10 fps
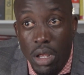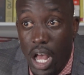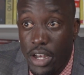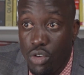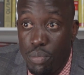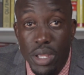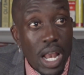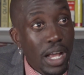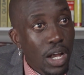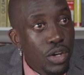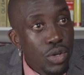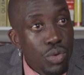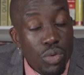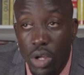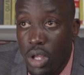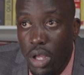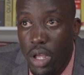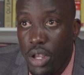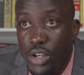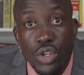And it'll be like a new
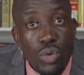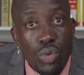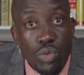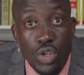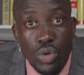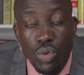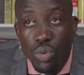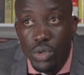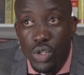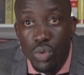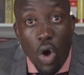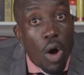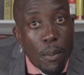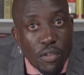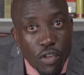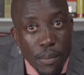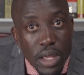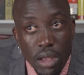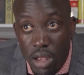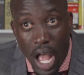hobby for
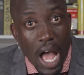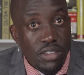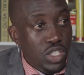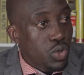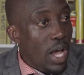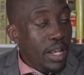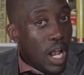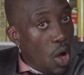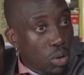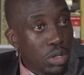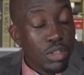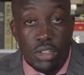me. I haven't tried it out.